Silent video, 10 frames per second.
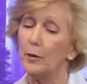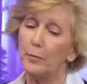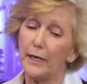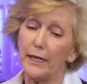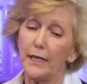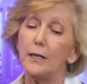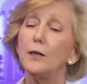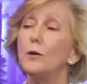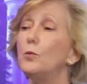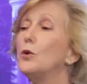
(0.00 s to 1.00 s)
But
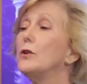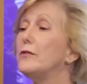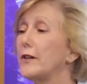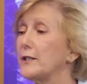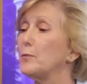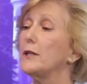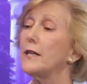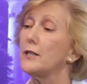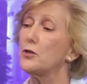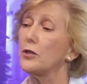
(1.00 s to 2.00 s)
a word of
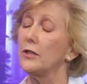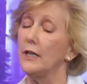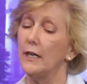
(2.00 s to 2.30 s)
explanation.